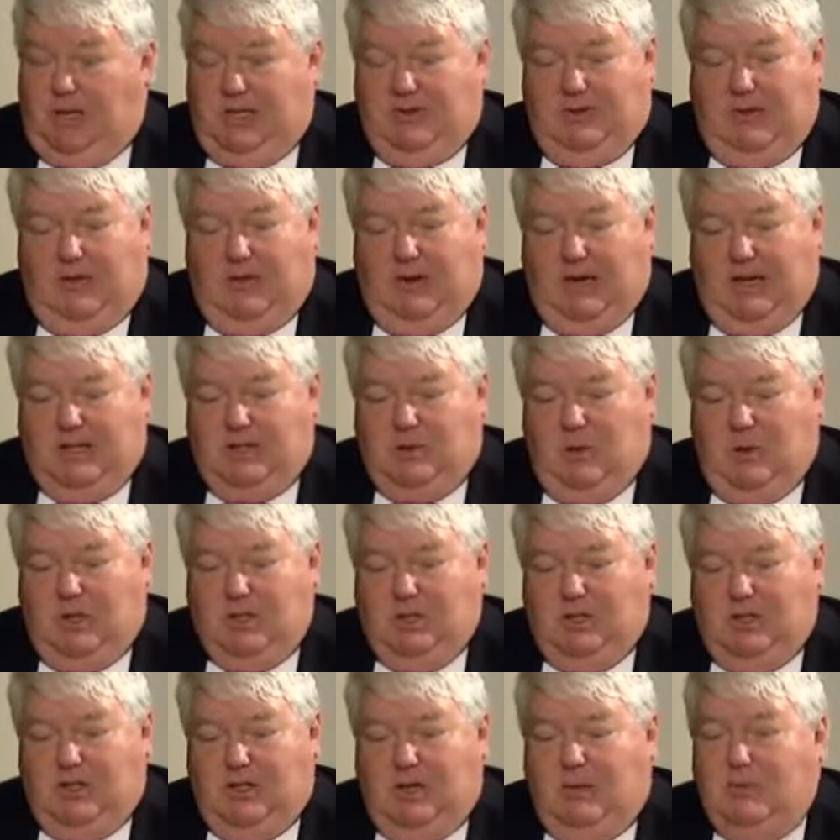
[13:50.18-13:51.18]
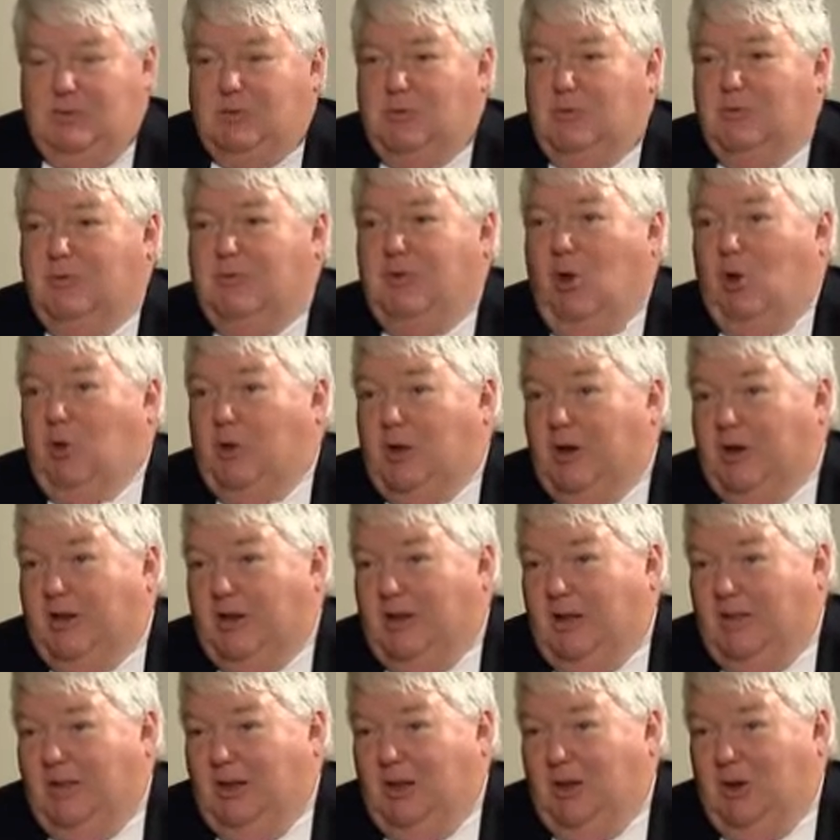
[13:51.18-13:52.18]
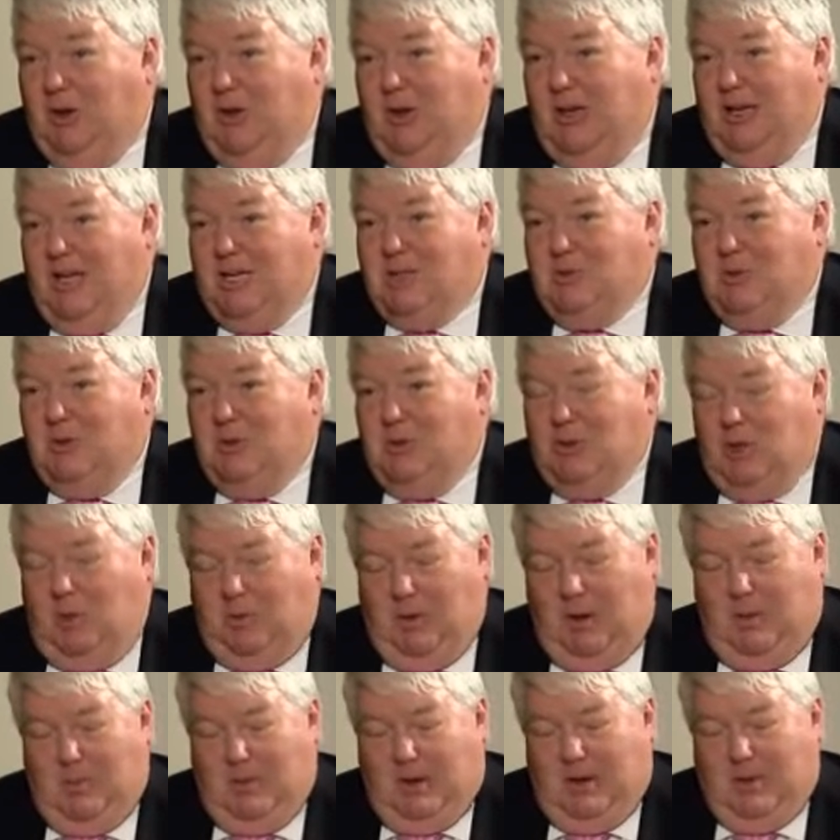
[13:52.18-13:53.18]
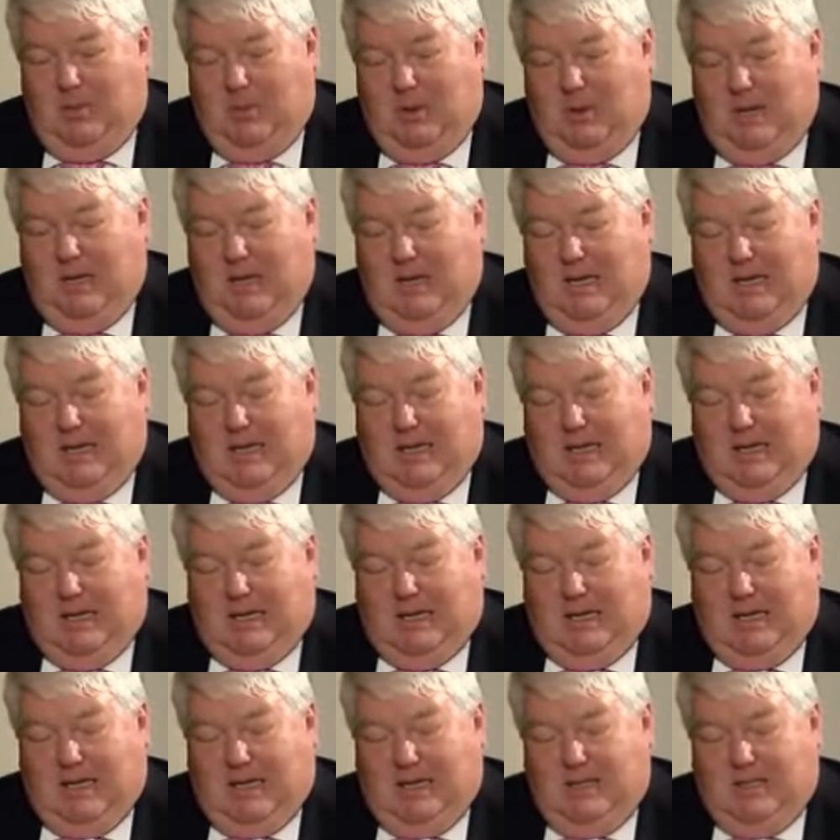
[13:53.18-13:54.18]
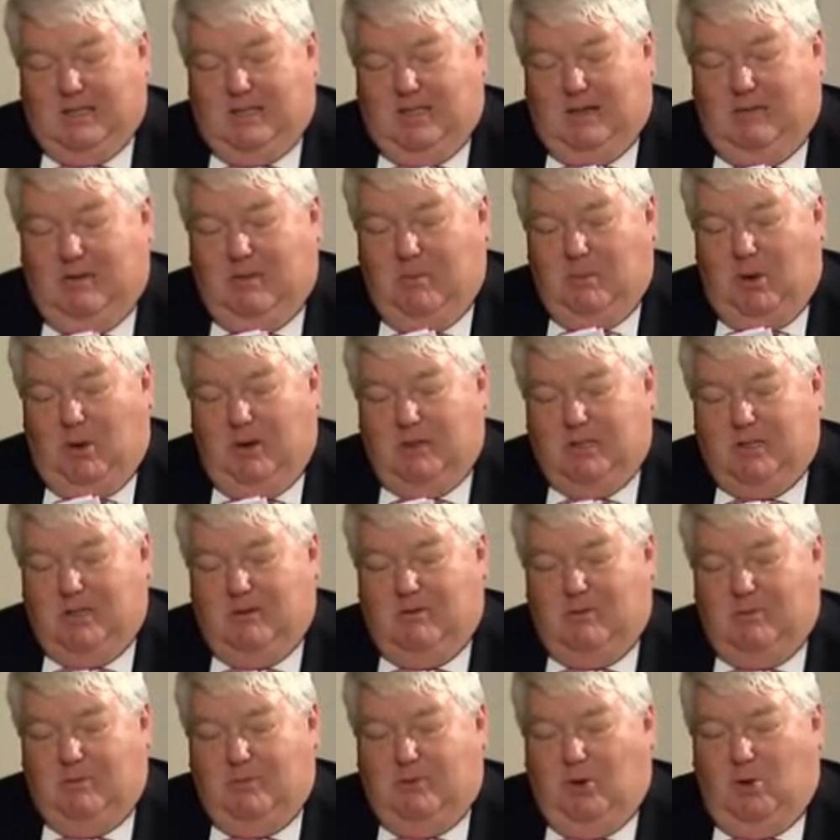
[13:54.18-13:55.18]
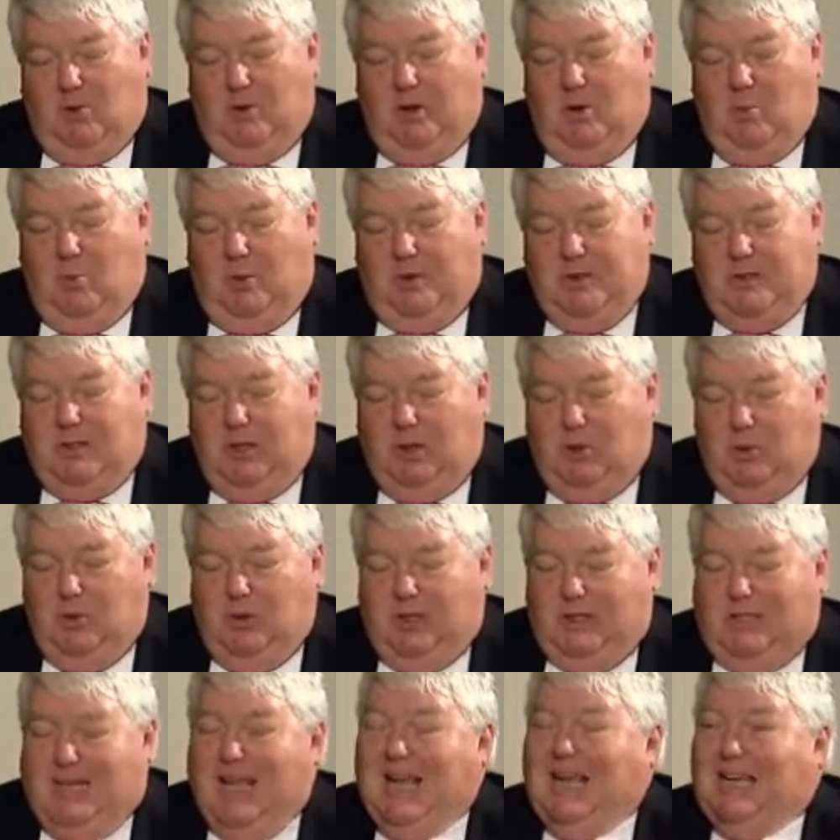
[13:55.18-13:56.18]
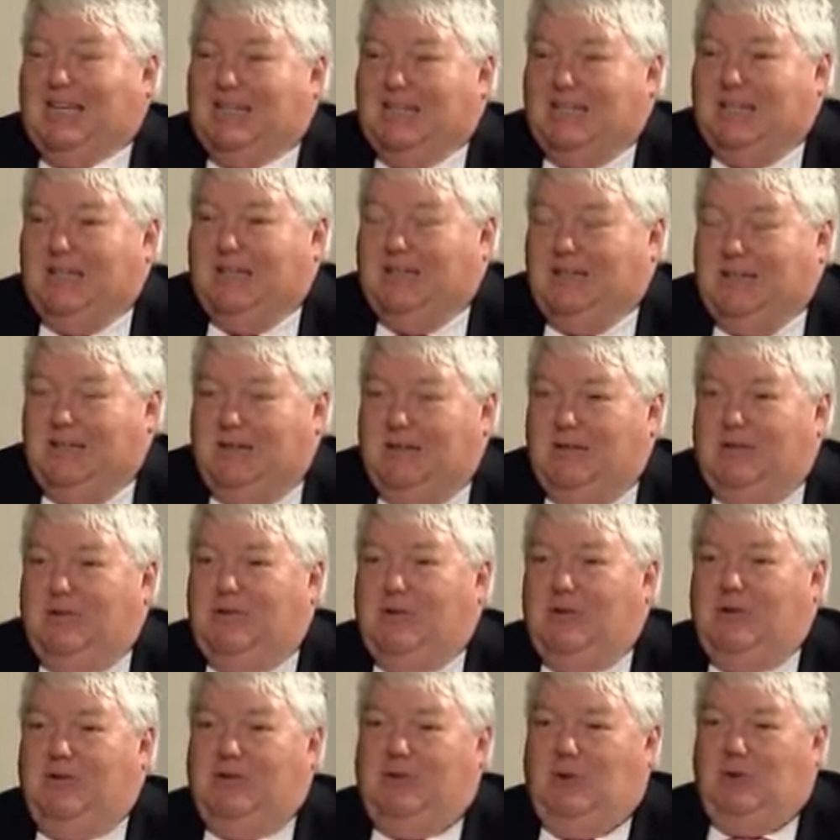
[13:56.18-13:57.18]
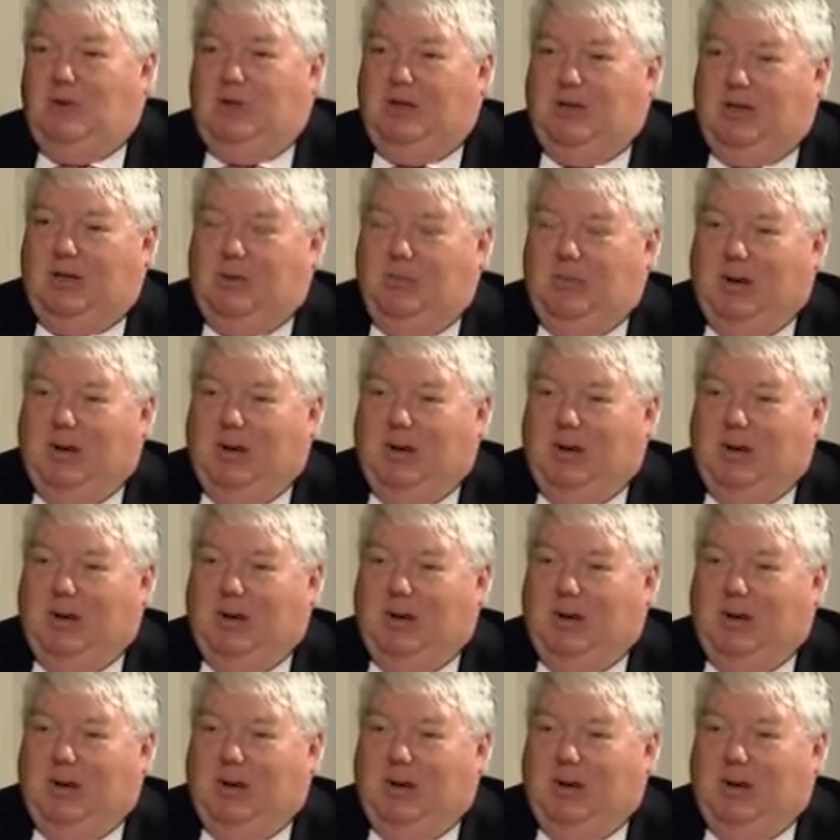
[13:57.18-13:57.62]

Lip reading: thanks for that. The next question comes from Falkirk. I think you can guess what the topic might be. Stephen Morrison from Falkirk wants to know the date for the Falkirk